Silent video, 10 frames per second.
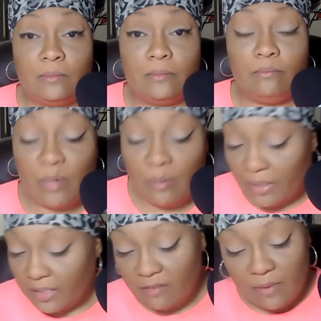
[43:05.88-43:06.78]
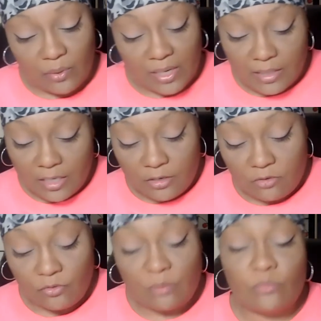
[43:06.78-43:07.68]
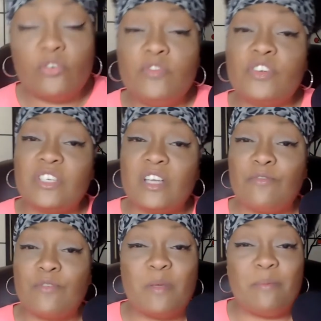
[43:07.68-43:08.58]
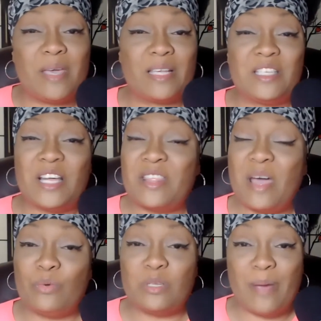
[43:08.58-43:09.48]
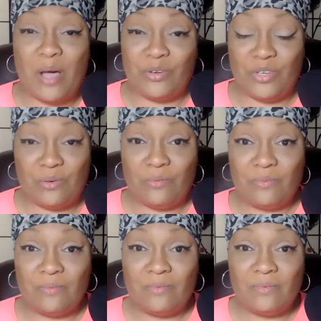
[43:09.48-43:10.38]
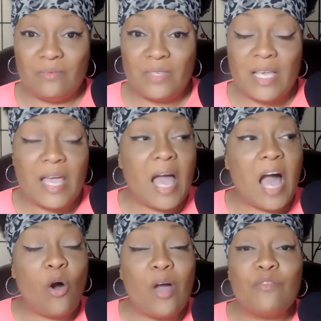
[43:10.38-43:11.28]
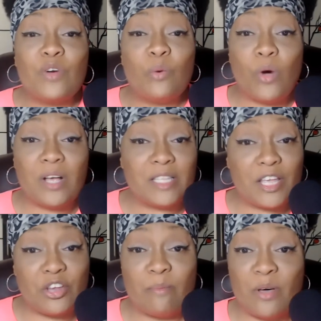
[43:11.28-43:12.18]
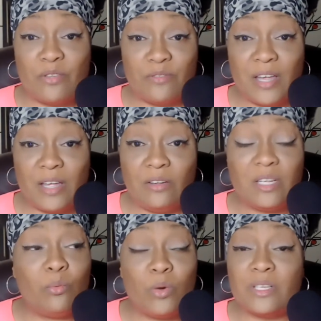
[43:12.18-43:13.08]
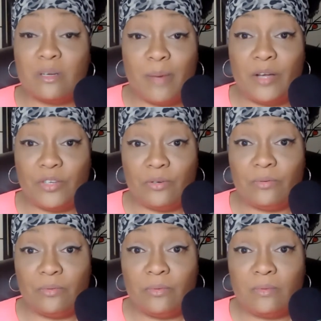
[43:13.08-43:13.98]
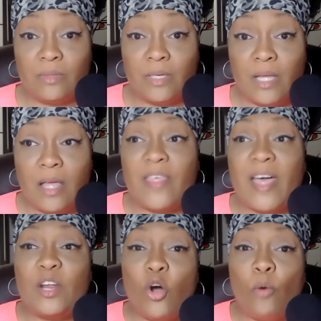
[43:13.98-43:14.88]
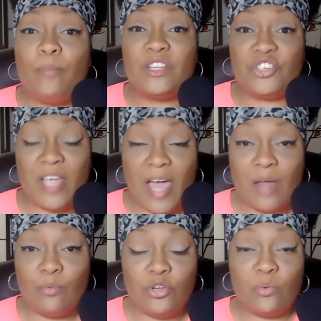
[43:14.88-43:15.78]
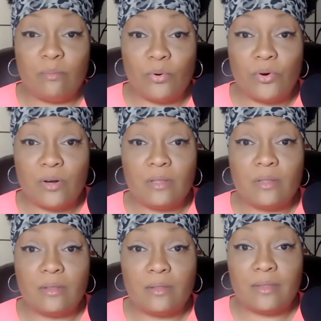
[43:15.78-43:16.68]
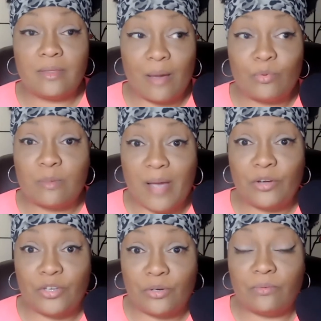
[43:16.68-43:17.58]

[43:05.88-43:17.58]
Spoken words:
But believe me when I tell you, remove yourself from the mix. None of that was about you. However it was that your mother failed, it wasn't about you. That hope that she had when you were born, that was about you.